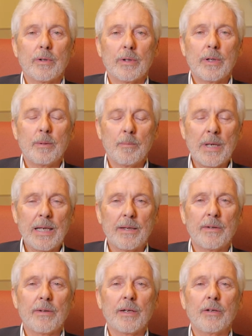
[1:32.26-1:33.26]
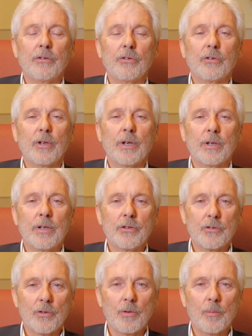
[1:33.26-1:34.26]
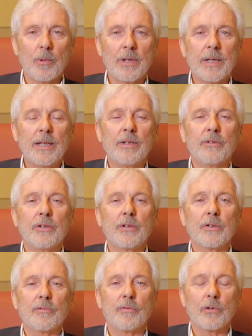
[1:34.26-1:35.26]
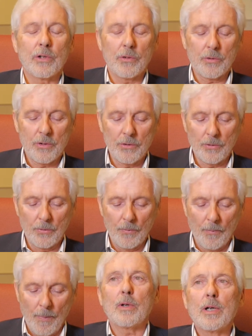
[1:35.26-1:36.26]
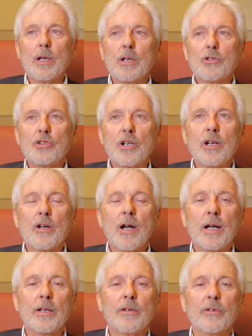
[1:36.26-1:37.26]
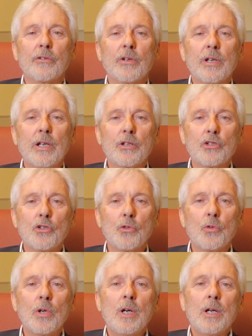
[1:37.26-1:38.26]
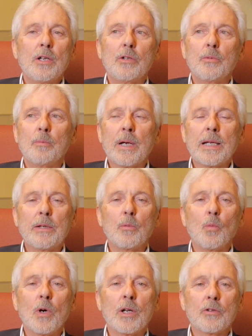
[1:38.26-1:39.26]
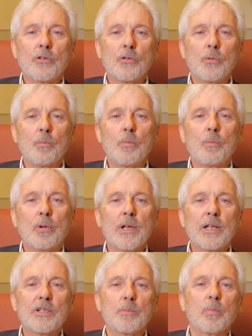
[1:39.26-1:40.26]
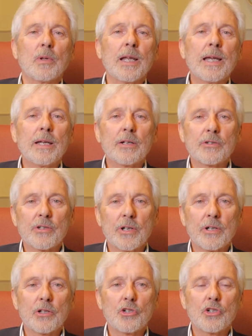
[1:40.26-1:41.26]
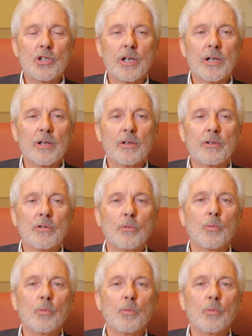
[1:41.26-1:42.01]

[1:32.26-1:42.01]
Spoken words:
can make things considerably easier for you too. Chair height is an issue. You might want to place blankets on a chair to